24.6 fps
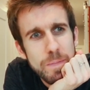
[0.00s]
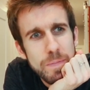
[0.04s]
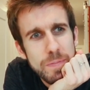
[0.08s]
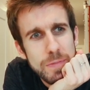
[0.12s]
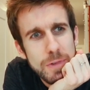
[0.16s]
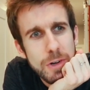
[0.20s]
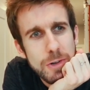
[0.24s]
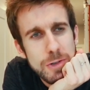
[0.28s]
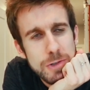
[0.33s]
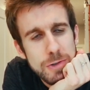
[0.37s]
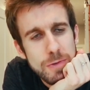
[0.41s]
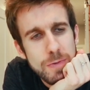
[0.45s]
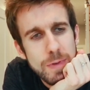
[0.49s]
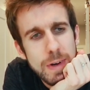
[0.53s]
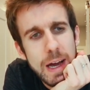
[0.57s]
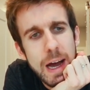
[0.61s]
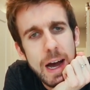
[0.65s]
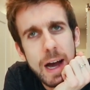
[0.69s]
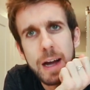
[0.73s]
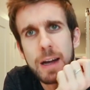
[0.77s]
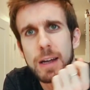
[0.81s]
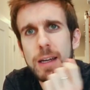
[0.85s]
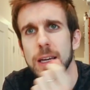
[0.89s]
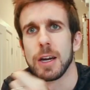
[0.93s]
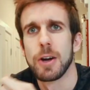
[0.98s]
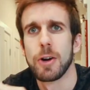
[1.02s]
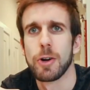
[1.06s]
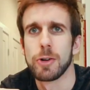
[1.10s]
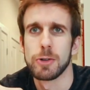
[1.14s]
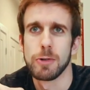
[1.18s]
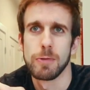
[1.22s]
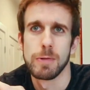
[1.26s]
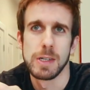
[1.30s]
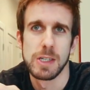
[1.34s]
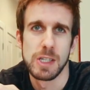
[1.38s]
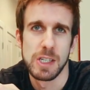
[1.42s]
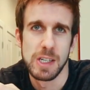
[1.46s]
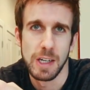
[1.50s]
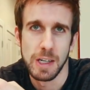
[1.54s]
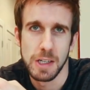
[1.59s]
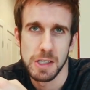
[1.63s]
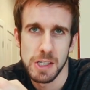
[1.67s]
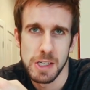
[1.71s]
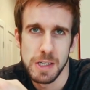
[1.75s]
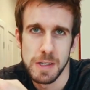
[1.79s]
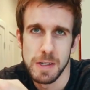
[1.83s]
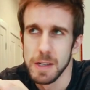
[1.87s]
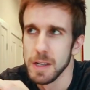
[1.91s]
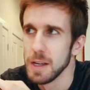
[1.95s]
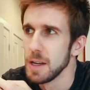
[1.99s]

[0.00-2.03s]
Those are not characteristics